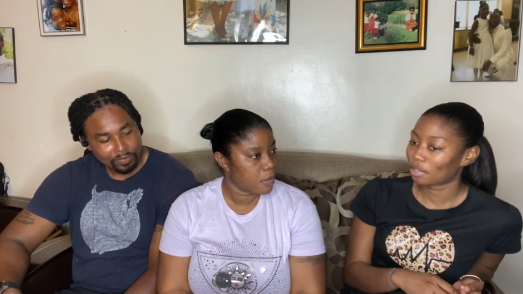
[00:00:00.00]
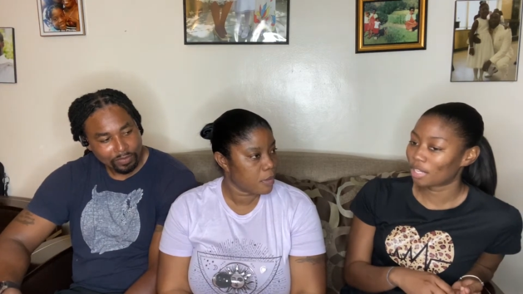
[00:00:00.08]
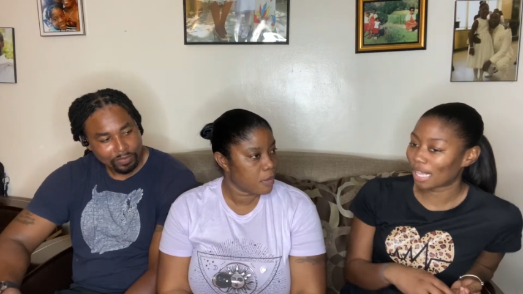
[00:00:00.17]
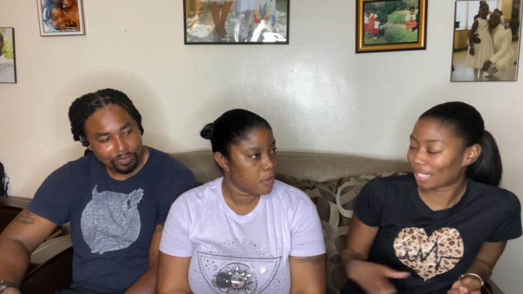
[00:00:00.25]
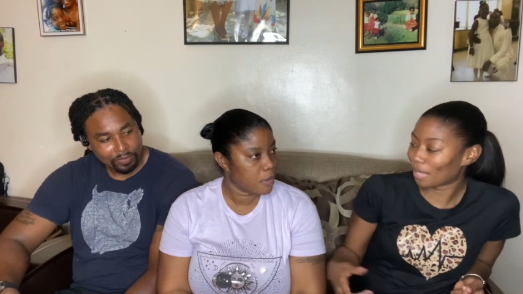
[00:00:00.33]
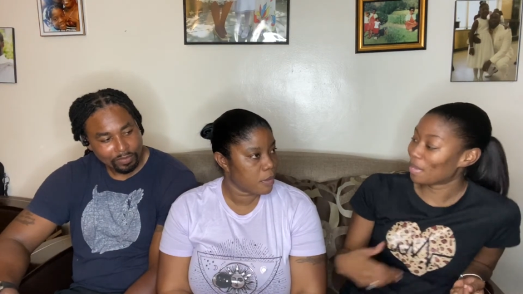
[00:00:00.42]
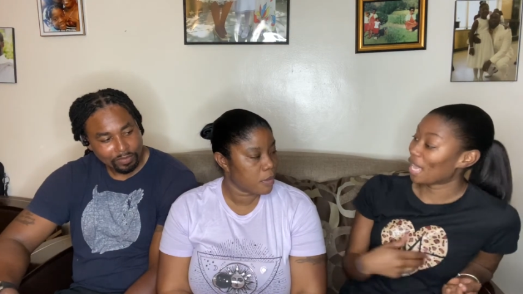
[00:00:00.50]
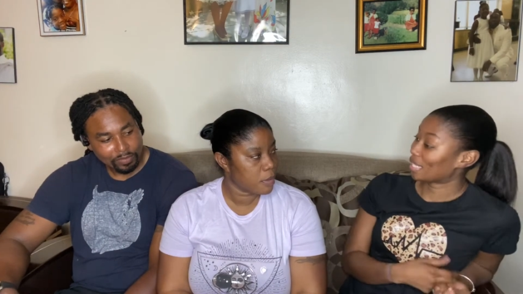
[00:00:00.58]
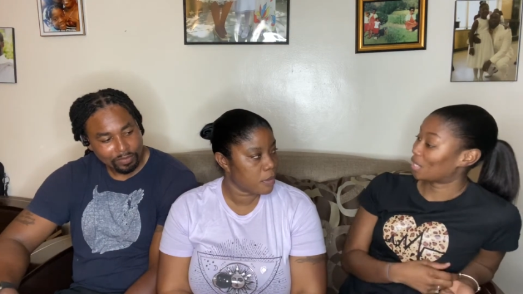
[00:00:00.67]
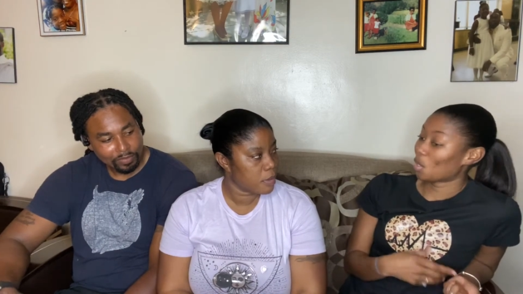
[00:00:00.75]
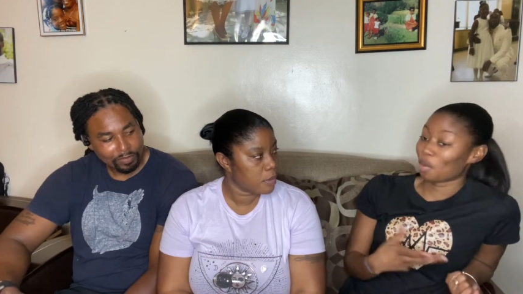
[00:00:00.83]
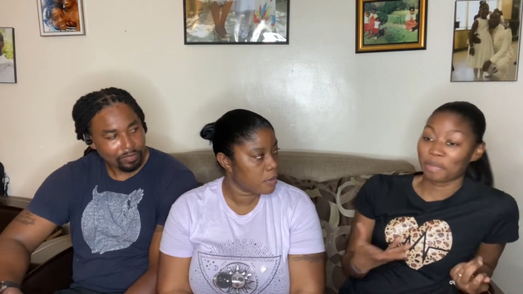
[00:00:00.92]
Speaker 1: you see me, I
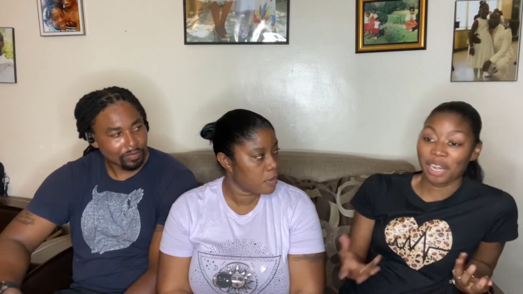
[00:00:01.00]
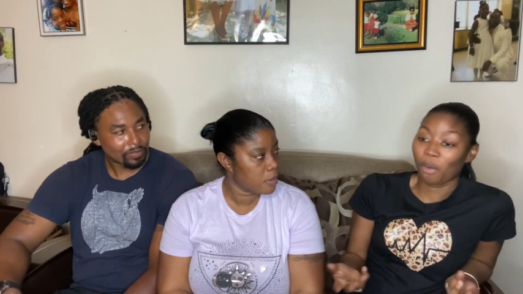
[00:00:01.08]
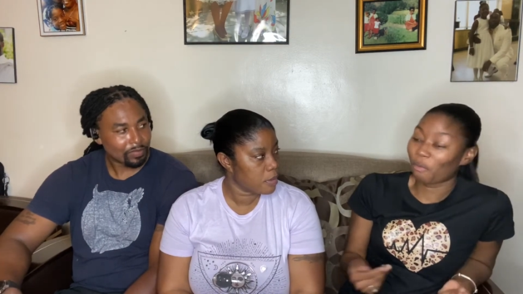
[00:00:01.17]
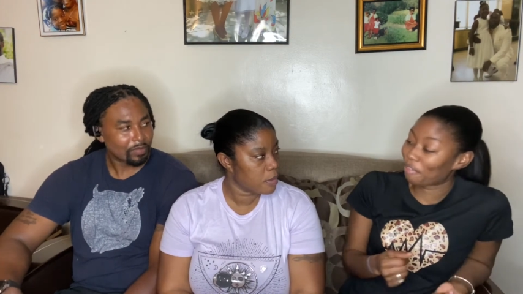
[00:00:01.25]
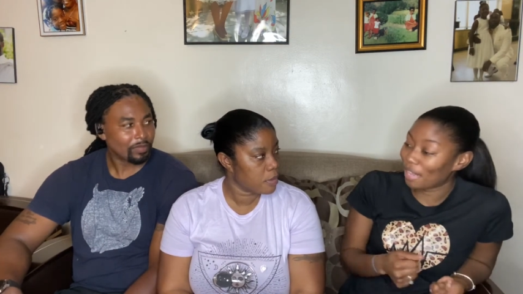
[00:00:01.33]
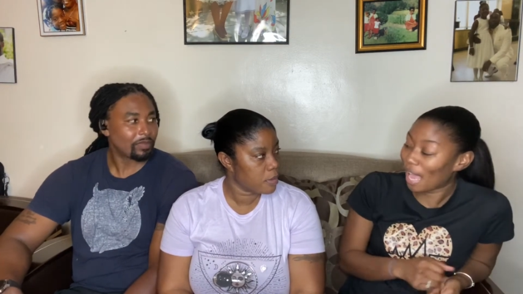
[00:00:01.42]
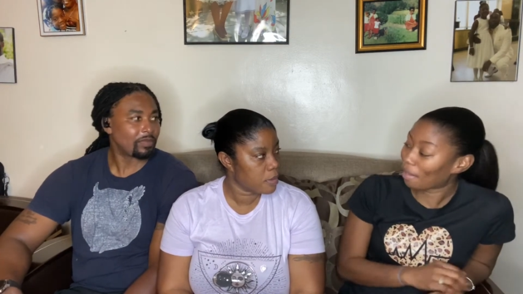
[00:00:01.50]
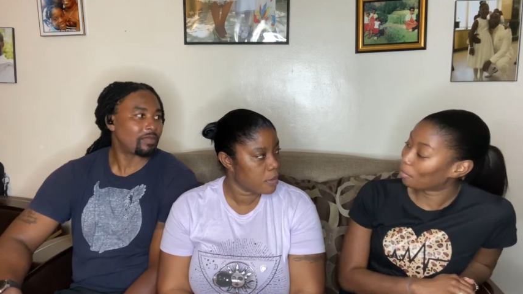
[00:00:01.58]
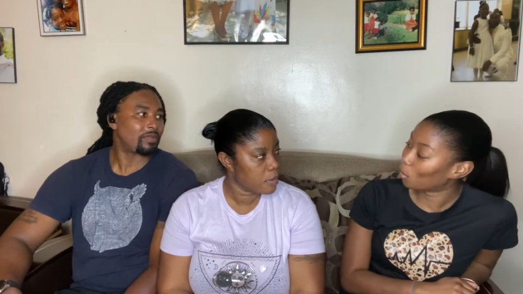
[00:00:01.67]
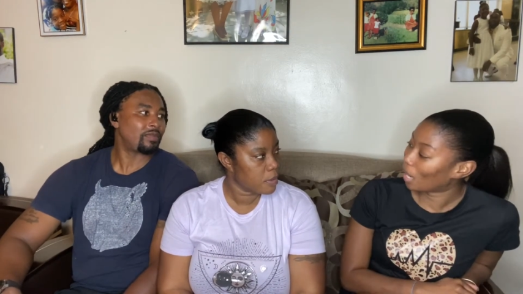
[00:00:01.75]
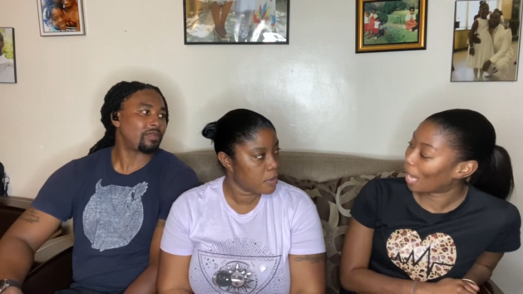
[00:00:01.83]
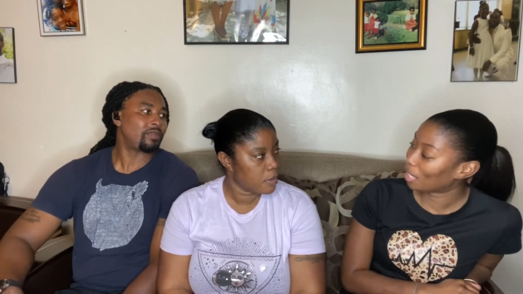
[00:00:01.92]
sit up, me now feel like
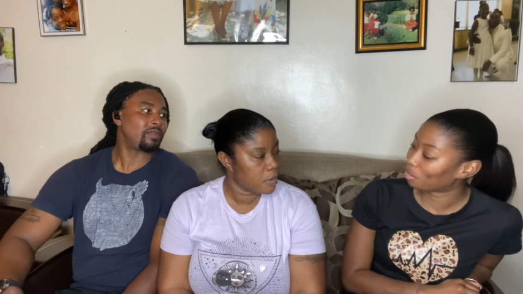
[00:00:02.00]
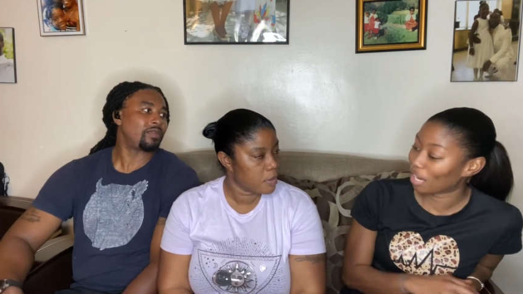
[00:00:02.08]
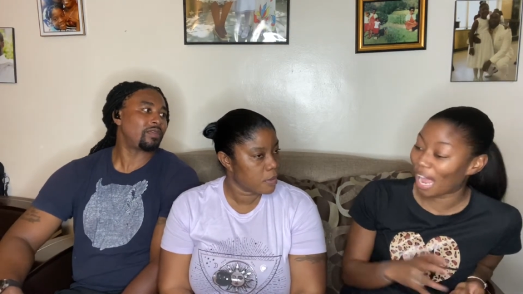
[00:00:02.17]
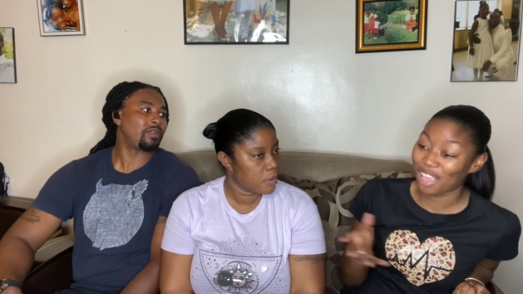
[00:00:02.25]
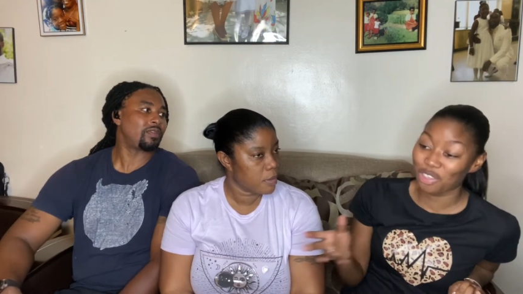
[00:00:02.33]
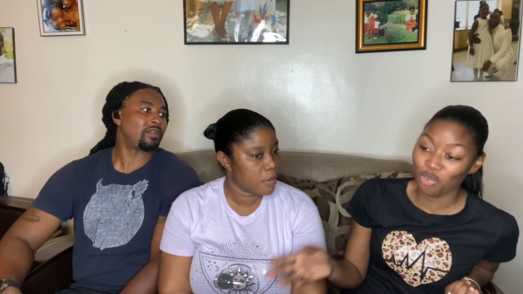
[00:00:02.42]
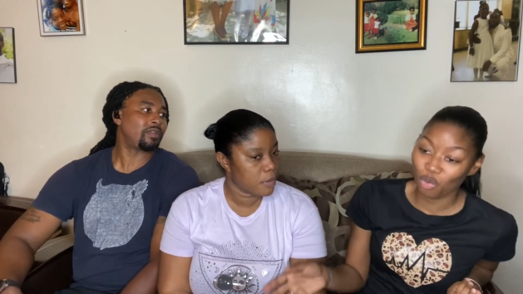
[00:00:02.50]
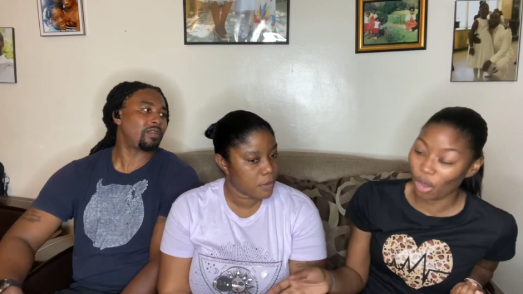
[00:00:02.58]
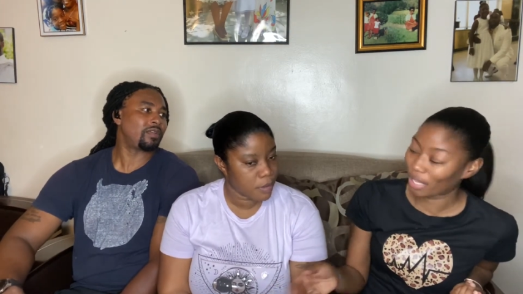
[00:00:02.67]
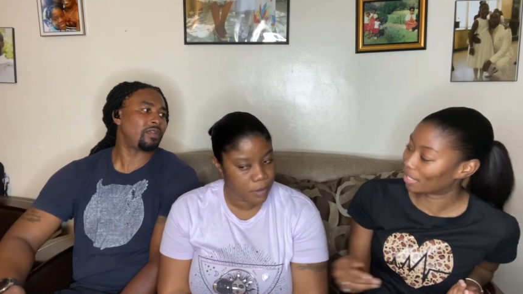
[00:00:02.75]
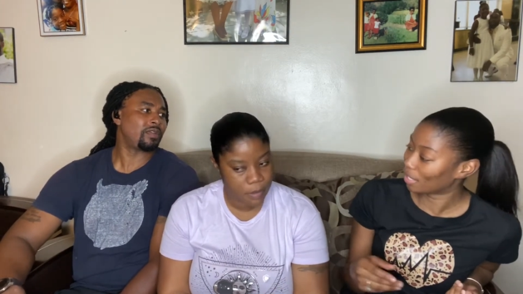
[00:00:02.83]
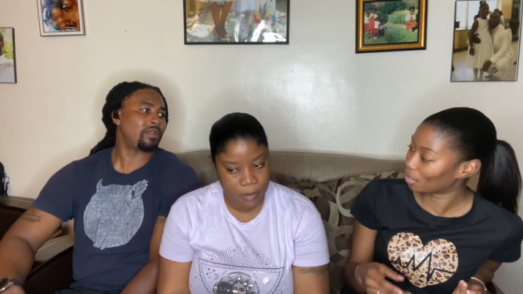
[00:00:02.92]
for the laundry, and you
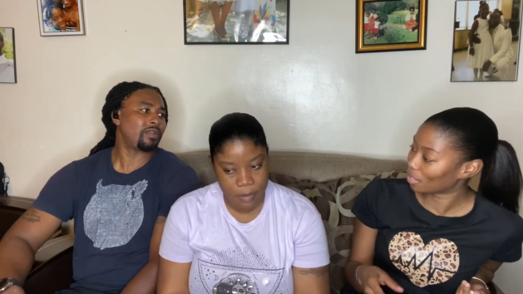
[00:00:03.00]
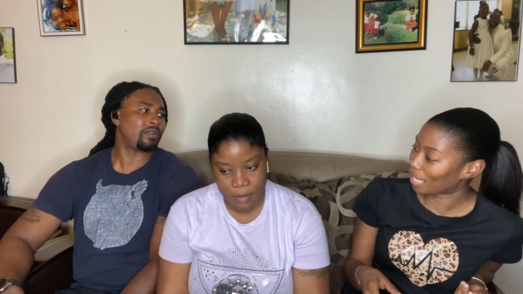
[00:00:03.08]
was,